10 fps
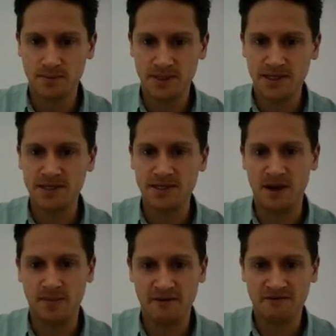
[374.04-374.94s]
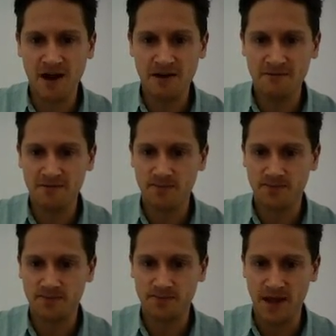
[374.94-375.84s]
60 divided by 5,
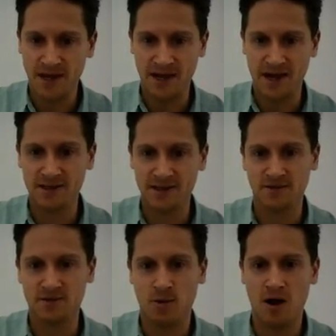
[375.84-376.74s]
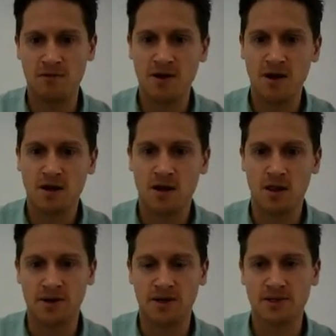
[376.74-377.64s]
and you get an answer of 12
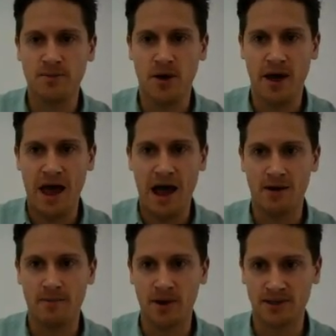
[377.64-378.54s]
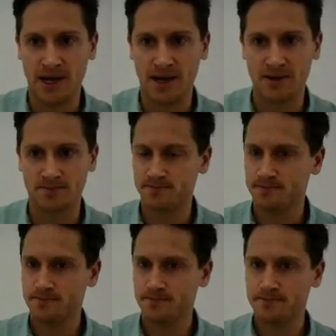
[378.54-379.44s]
kilometers per hour per second.
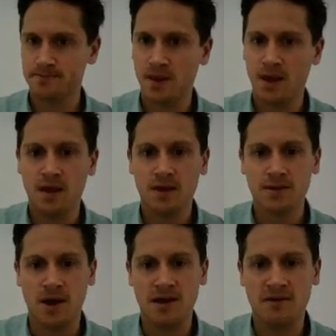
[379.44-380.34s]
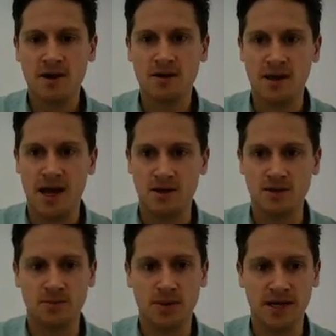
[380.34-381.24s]
So if I could get
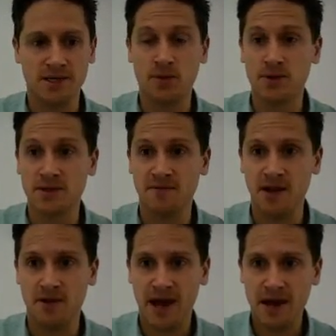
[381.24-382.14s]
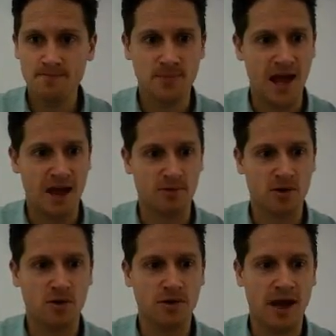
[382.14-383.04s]
you to please pause the video again and
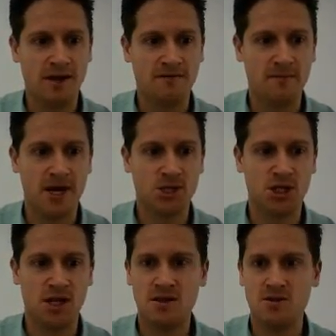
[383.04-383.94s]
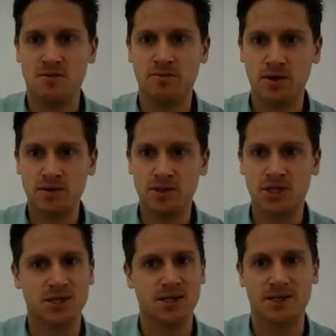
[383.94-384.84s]
record that information in your books,
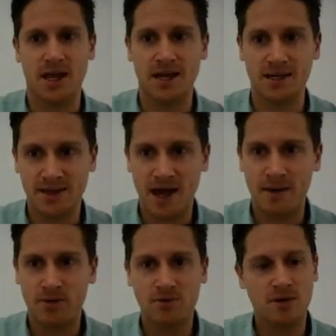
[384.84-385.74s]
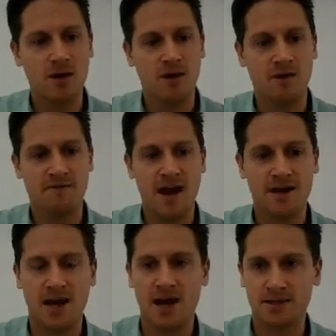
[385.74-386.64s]
just as an example of
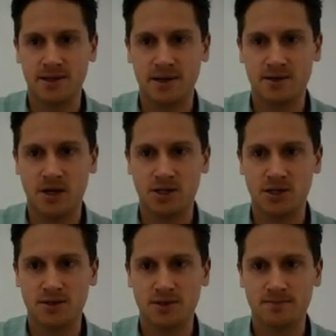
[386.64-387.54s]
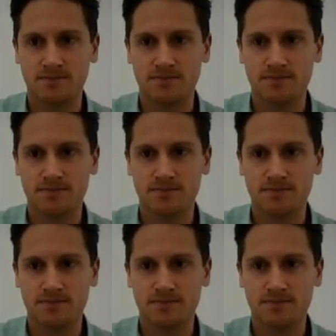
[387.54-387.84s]
how to answer these questions.